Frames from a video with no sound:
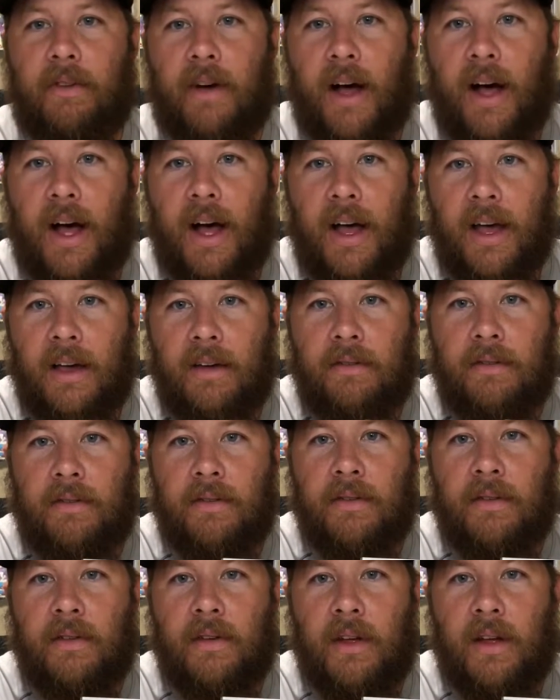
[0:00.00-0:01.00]
I
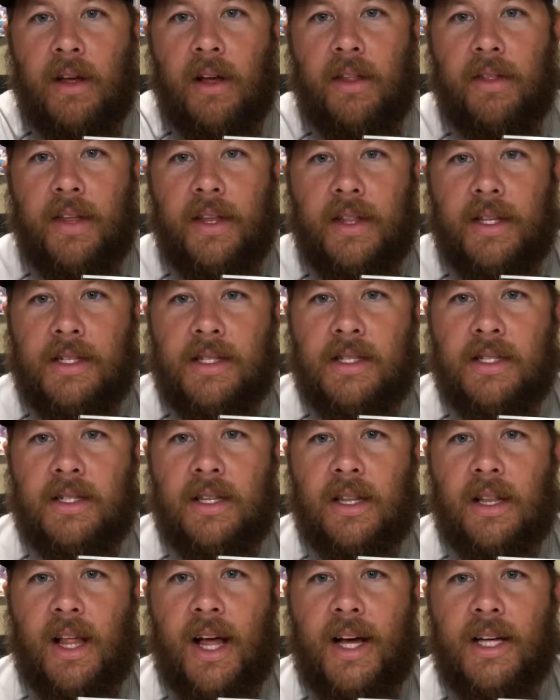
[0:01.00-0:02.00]
think this is
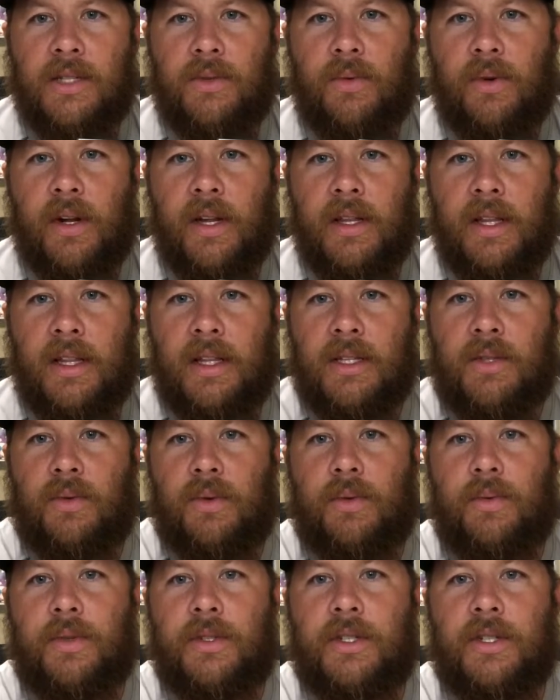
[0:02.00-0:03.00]
the last one. I think this
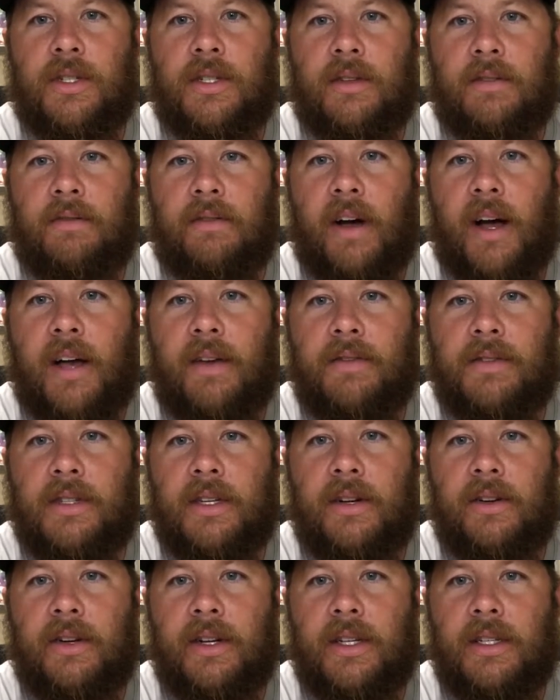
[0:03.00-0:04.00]
one was just a 5
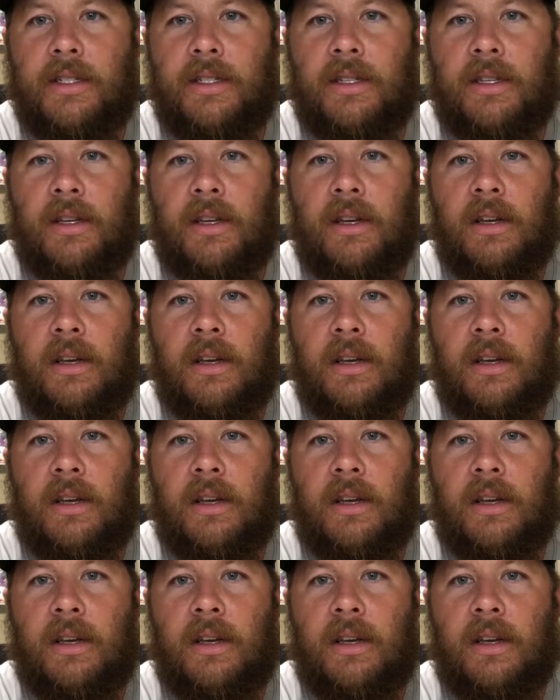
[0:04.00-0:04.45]
series.